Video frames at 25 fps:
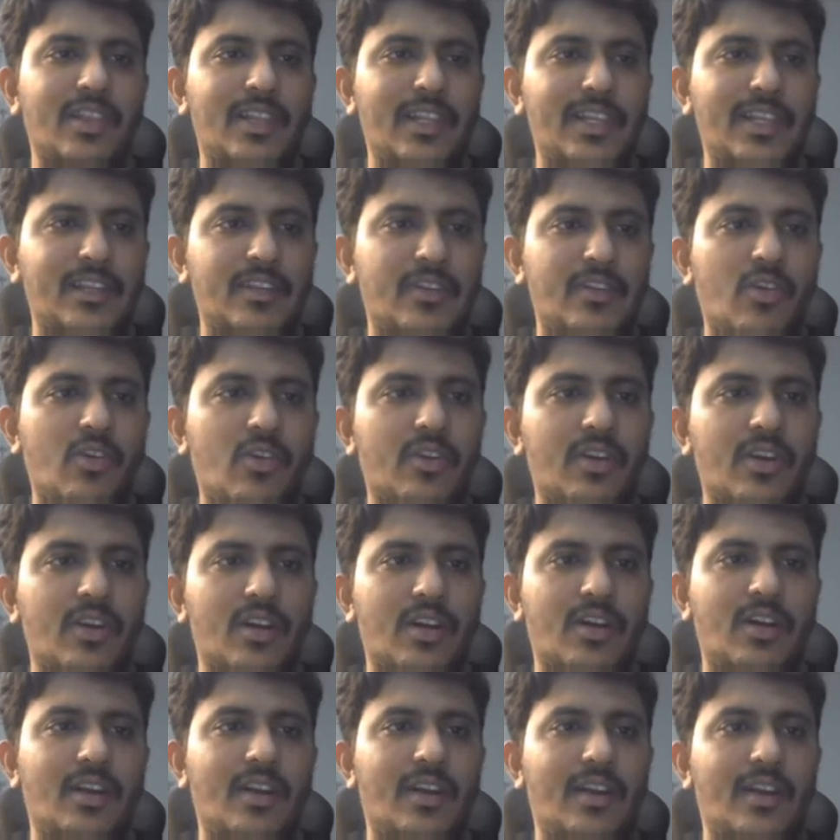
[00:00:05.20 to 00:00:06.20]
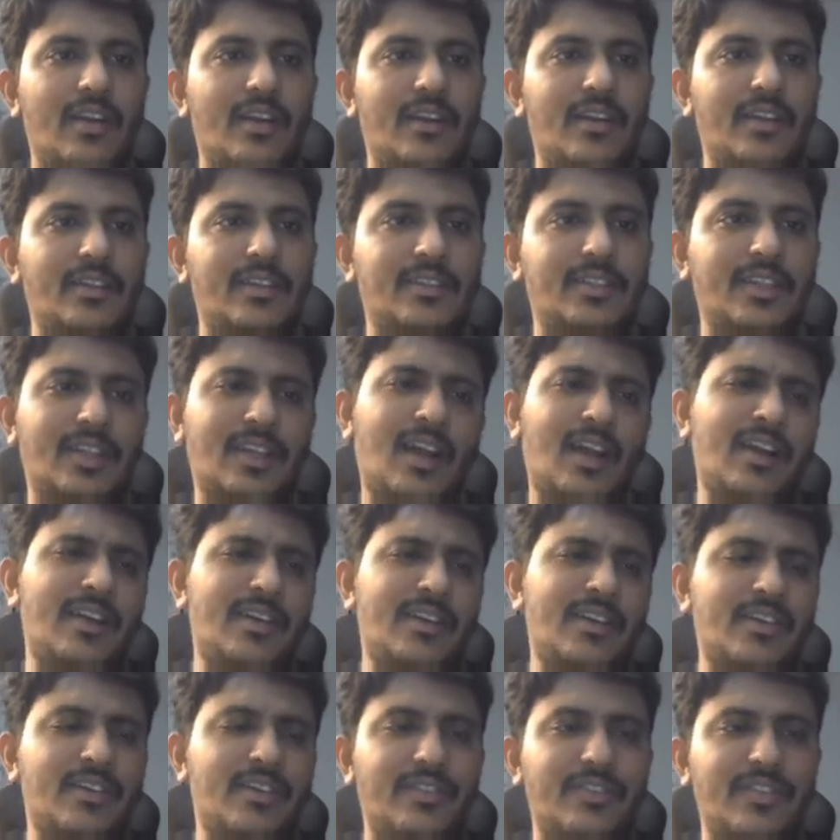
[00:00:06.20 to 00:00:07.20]
Leetcode, and it's a kind
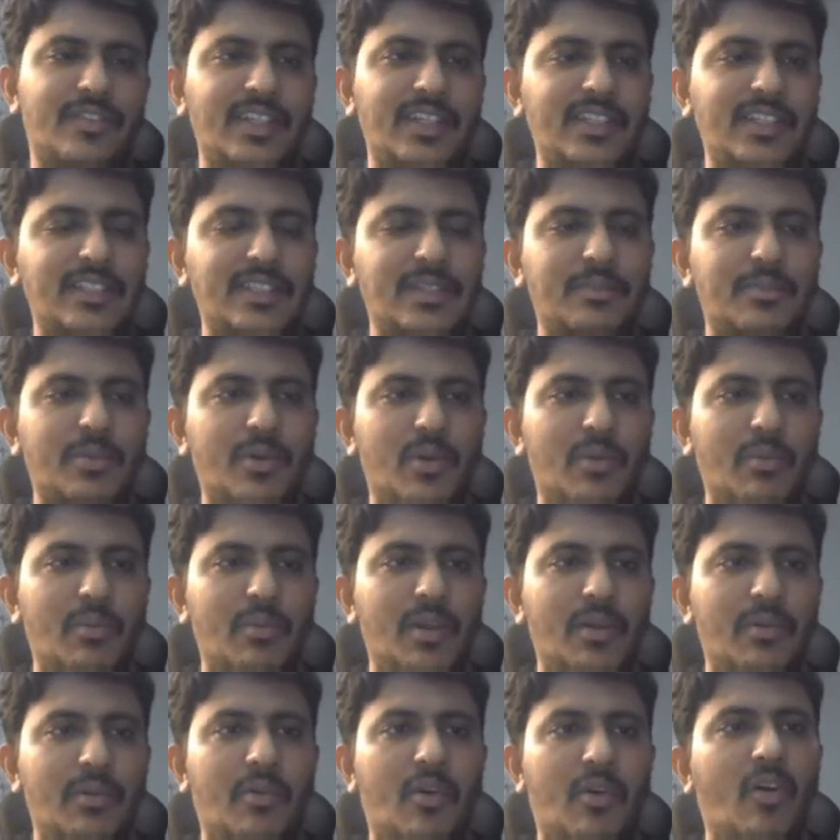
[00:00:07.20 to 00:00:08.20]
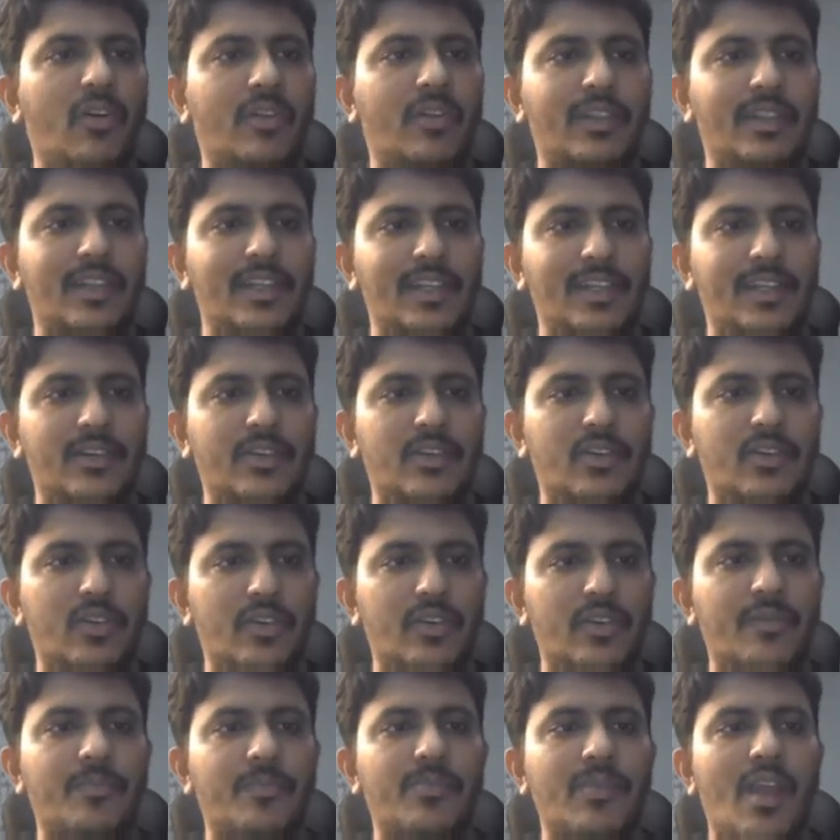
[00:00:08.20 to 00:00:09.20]
of easy problem on Leetcode.
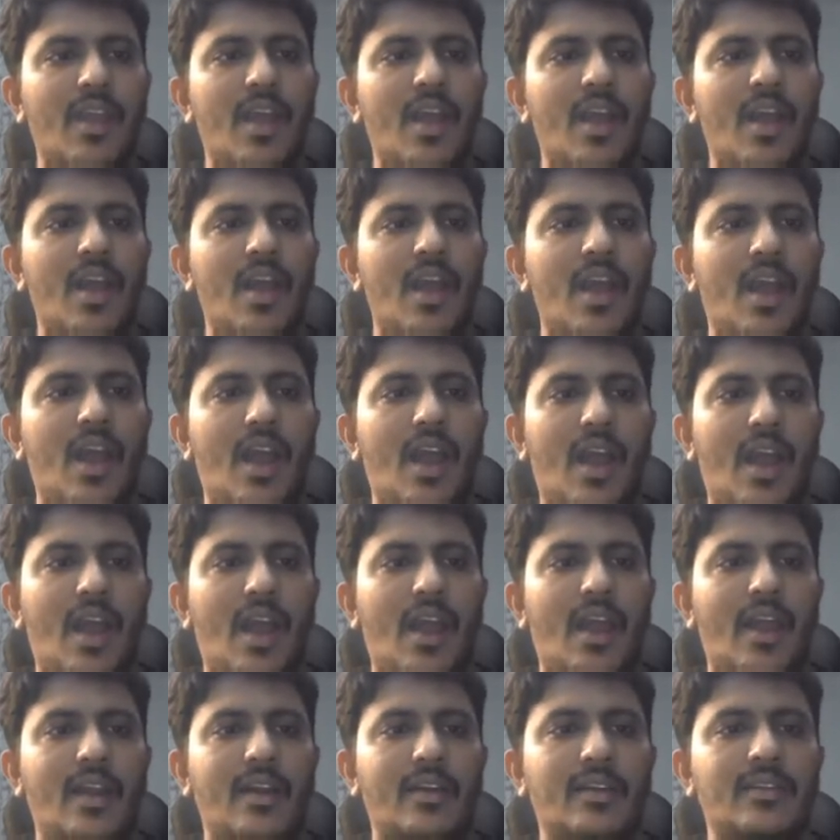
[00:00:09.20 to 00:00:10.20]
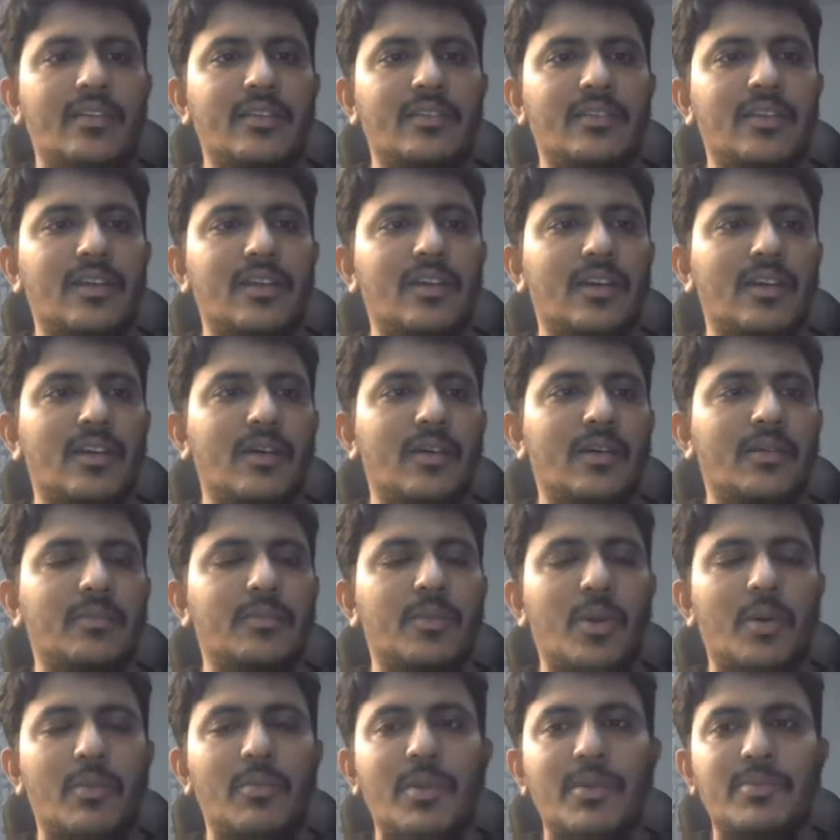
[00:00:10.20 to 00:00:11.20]
And the
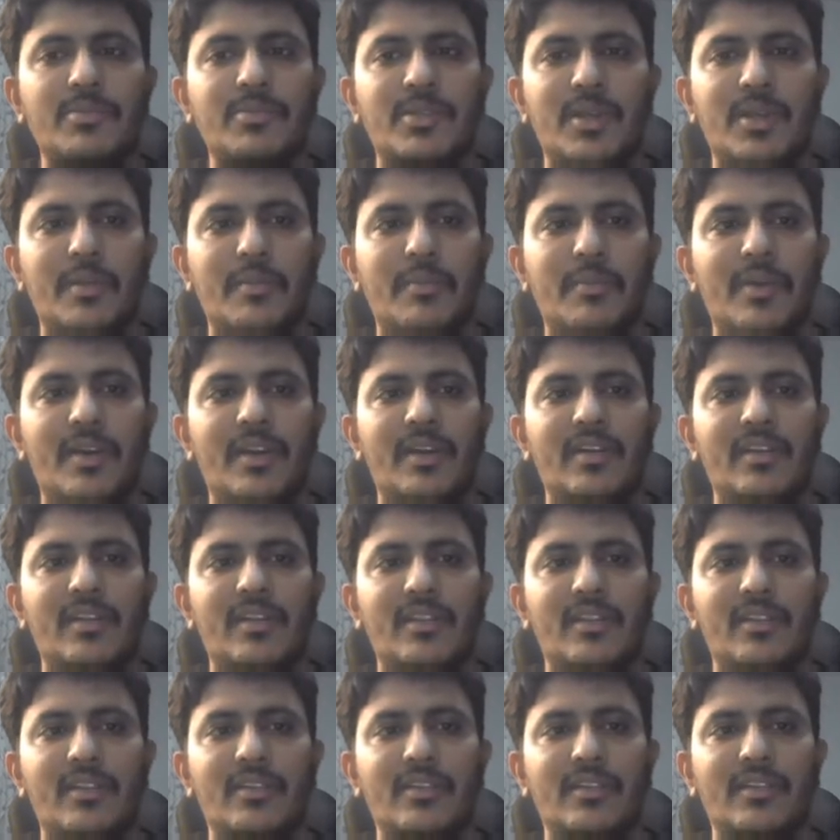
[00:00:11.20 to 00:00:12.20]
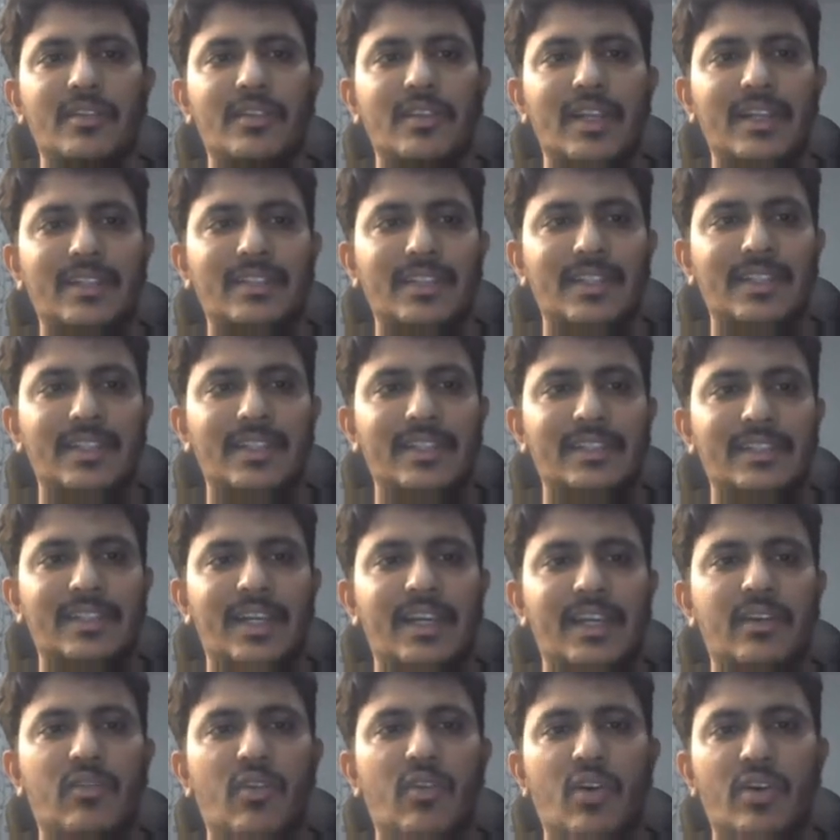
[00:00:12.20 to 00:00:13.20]
problem statement, let's
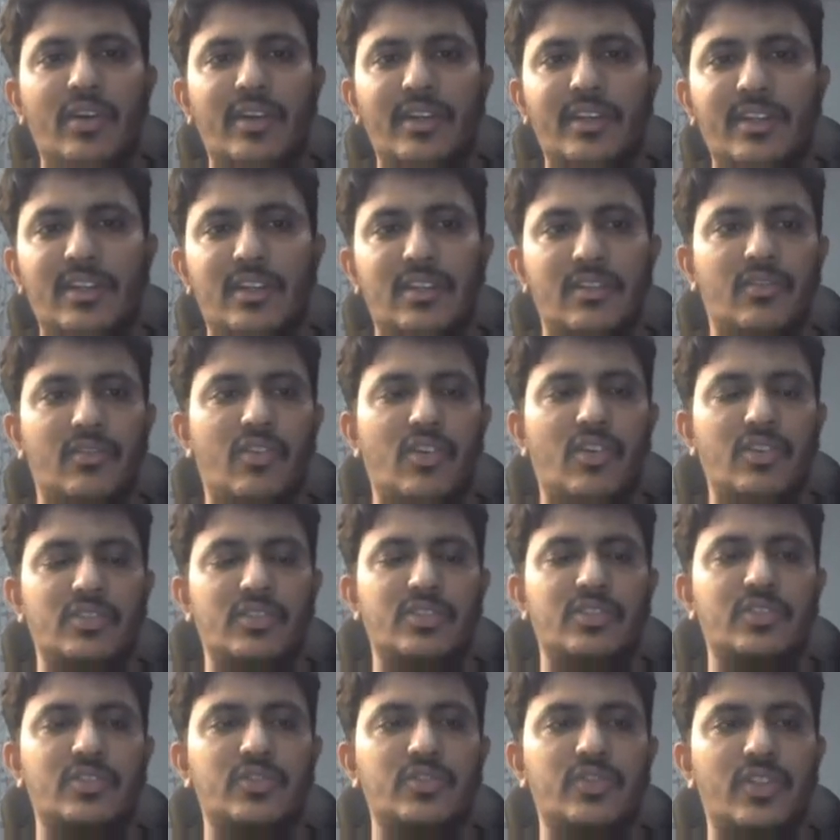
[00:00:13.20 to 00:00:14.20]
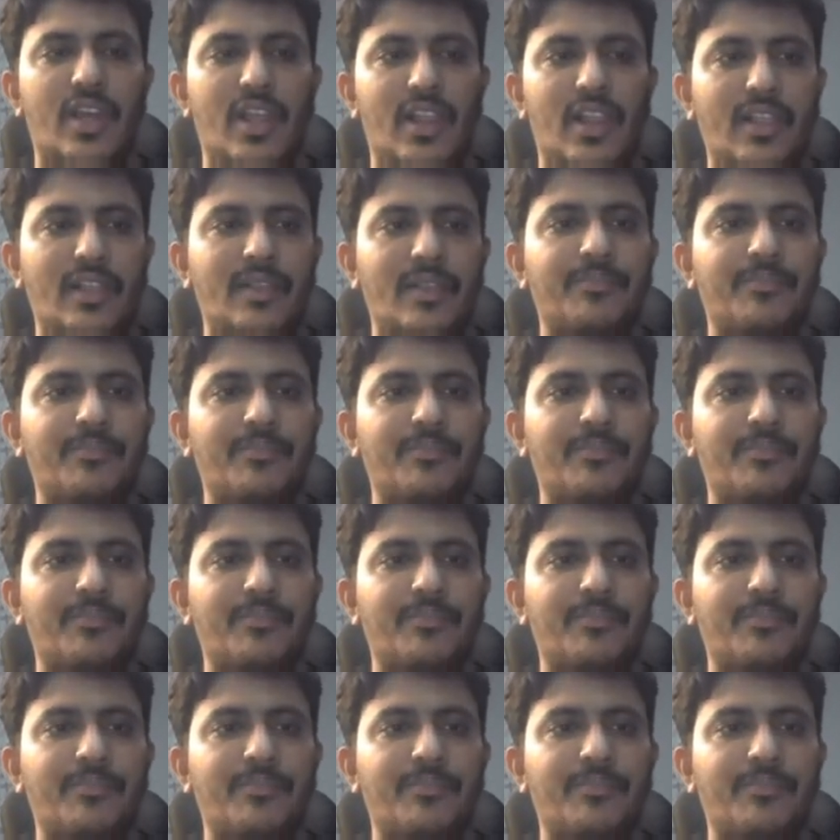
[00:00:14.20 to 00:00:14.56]
understand what it wants to tell.